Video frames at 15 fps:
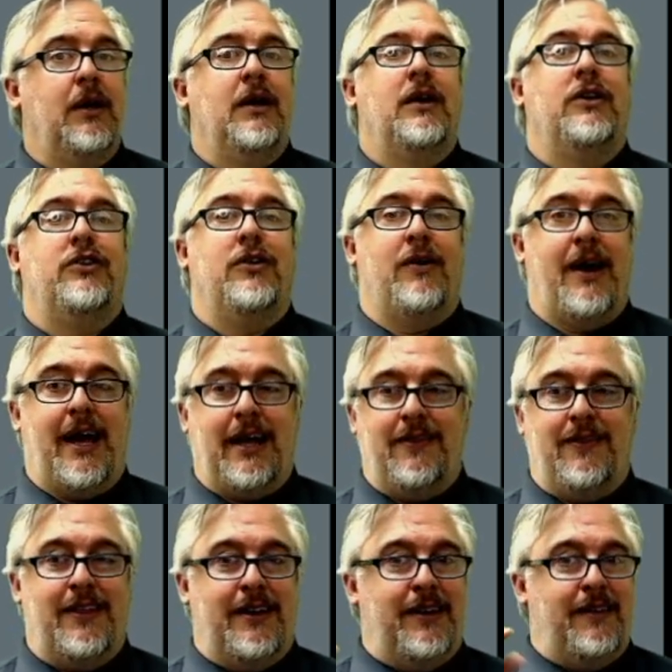
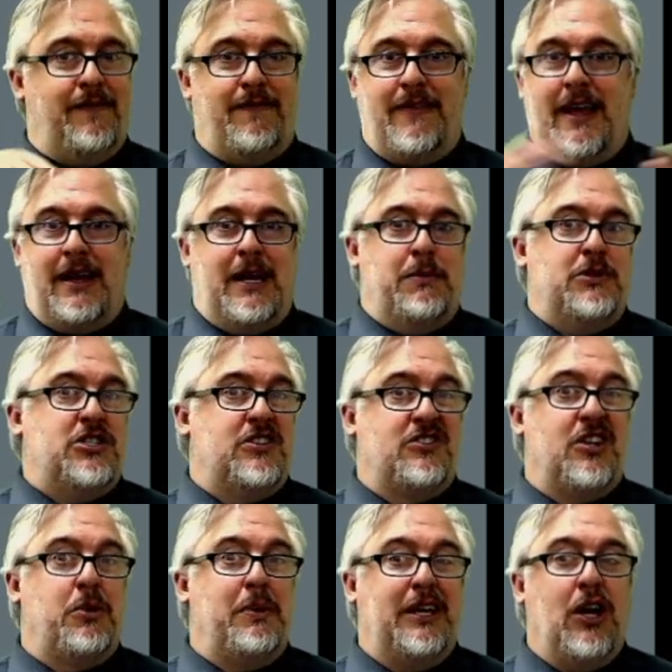that image is
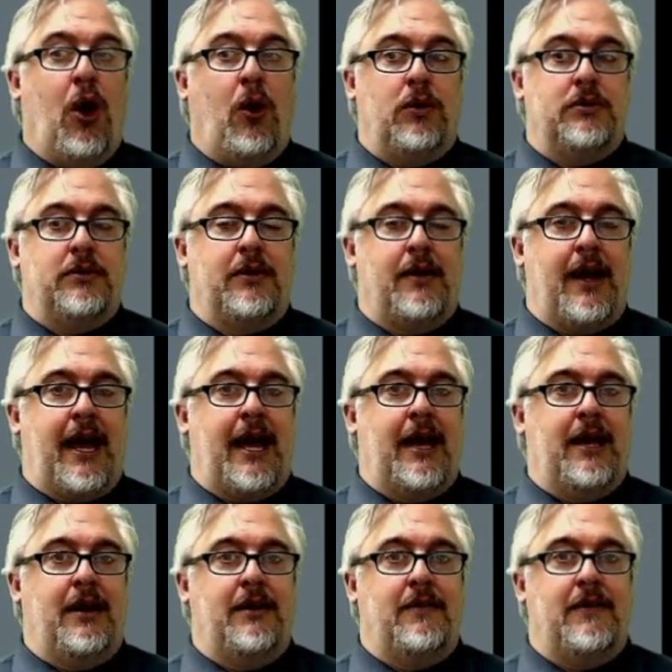going to be gone.
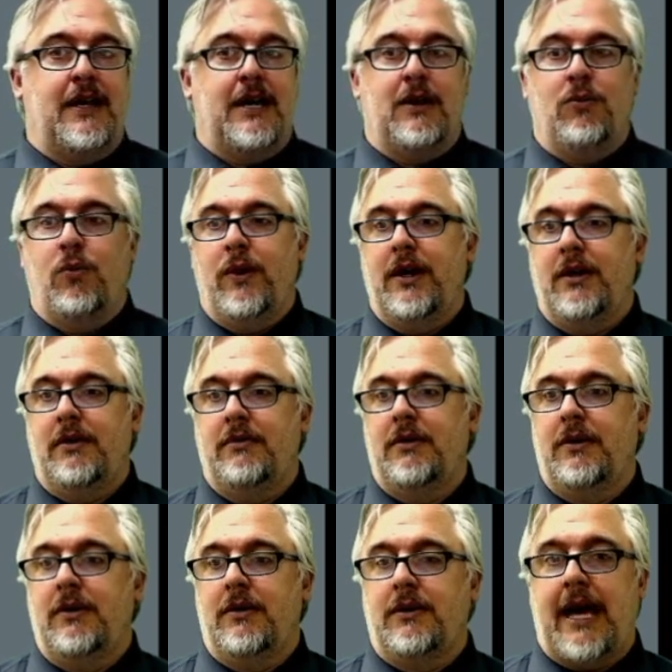And then when
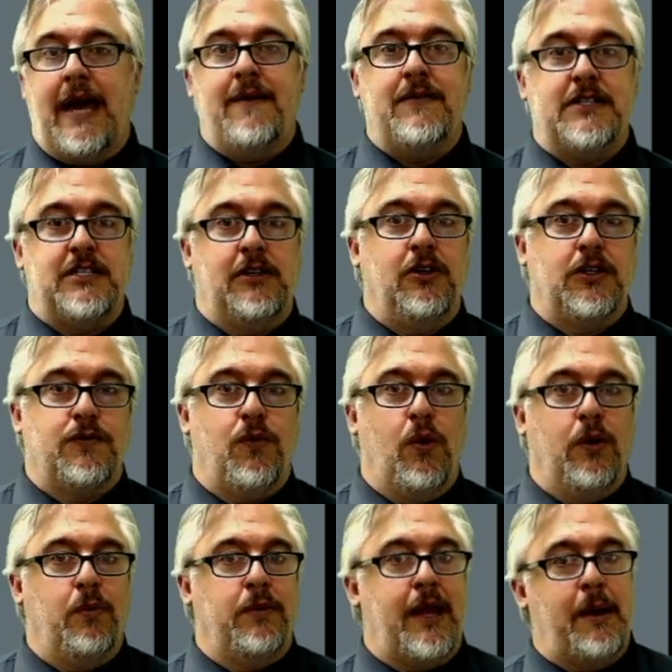Canvas looks for
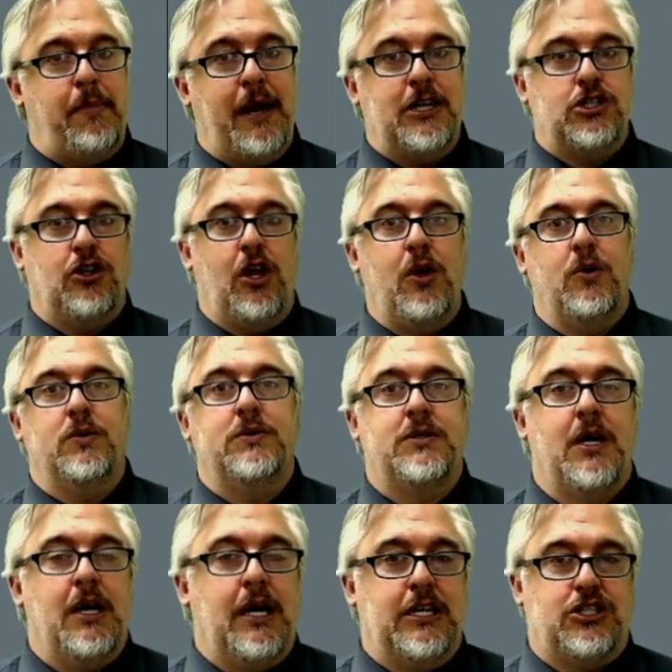it, when that page loads,
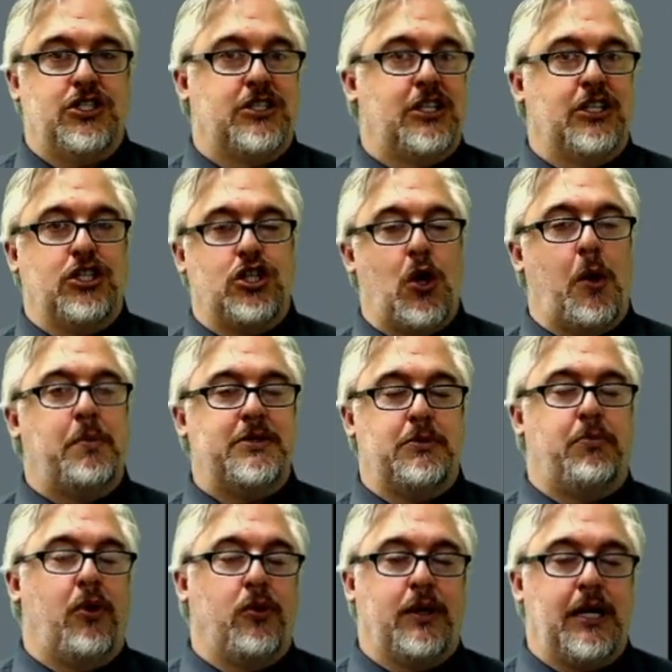it's just going to show up as a
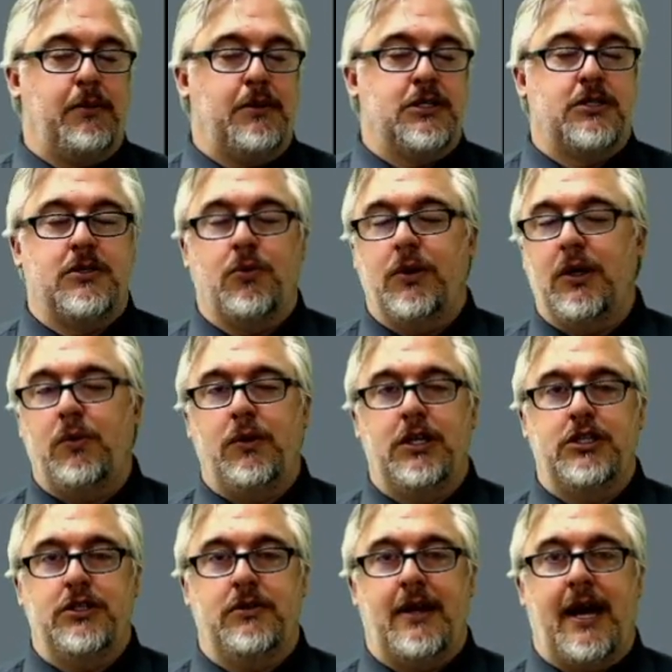broken image. So we don't want to
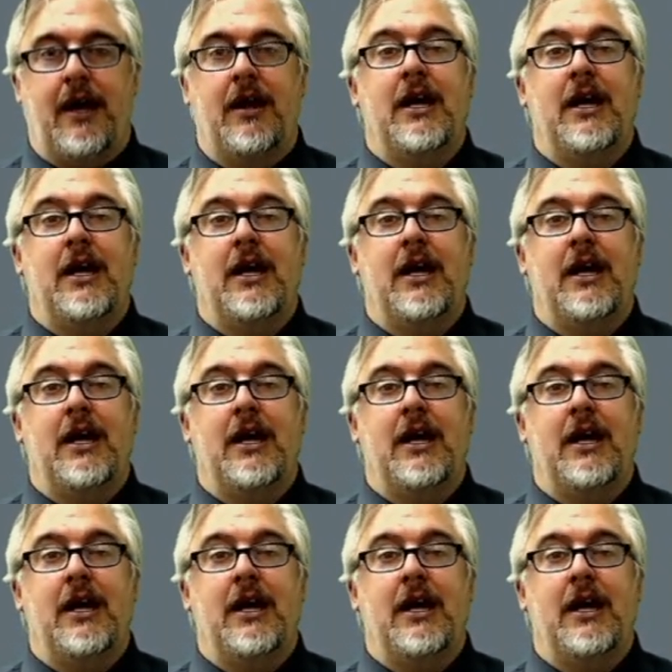do that.